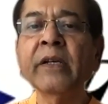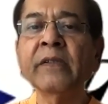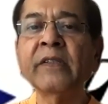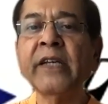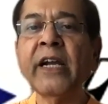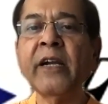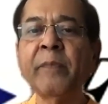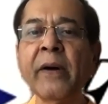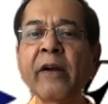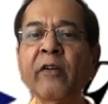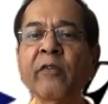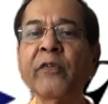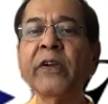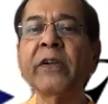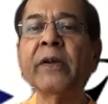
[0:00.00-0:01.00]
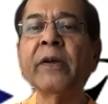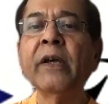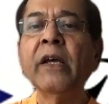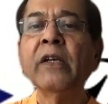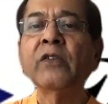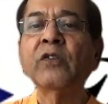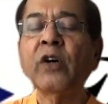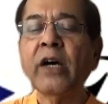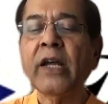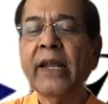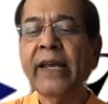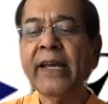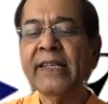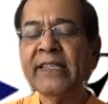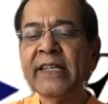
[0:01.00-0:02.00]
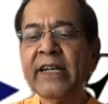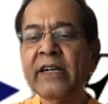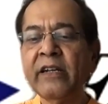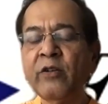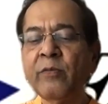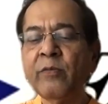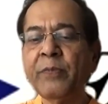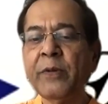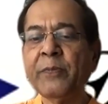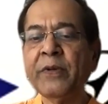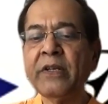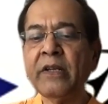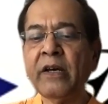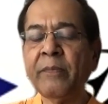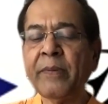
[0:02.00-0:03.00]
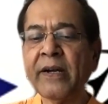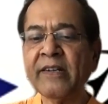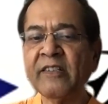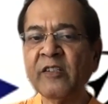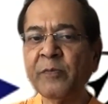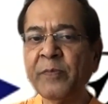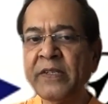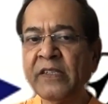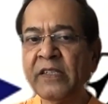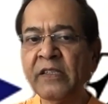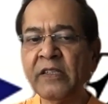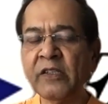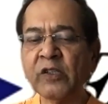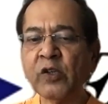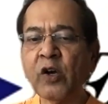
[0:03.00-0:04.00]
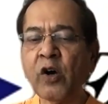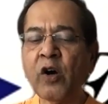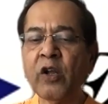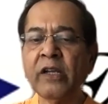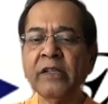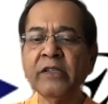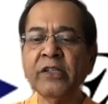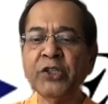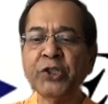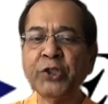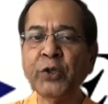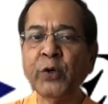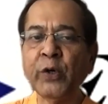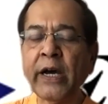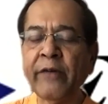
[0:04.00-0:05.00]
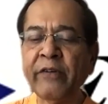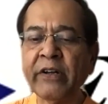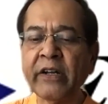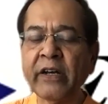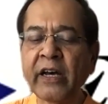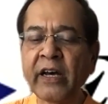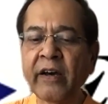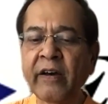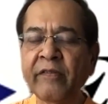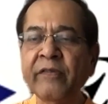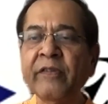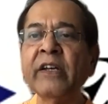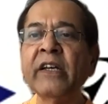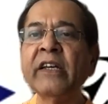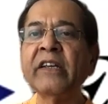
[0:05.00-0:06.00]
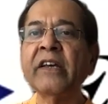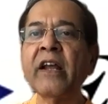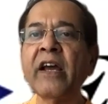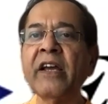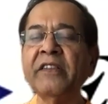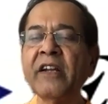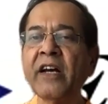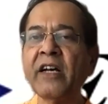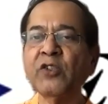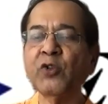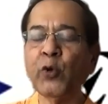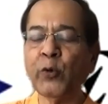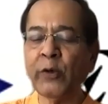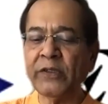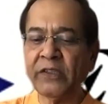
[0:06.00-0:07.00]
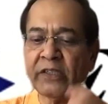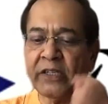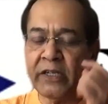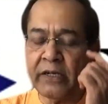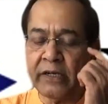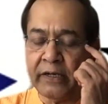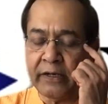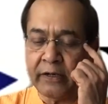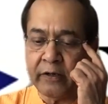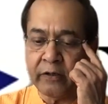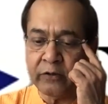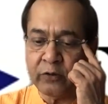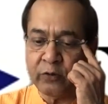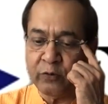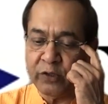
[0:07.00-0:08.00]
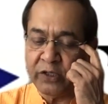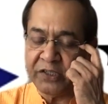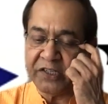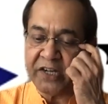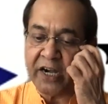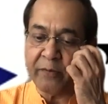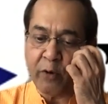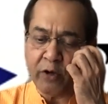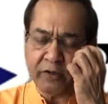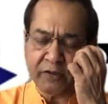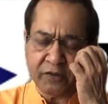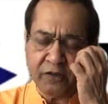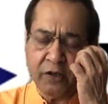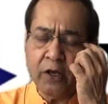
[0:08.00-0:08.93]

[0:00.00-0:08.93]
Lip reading: sad part of it. So, like I said, you know, people participants in this call in this show can either ask you a question through the chat box.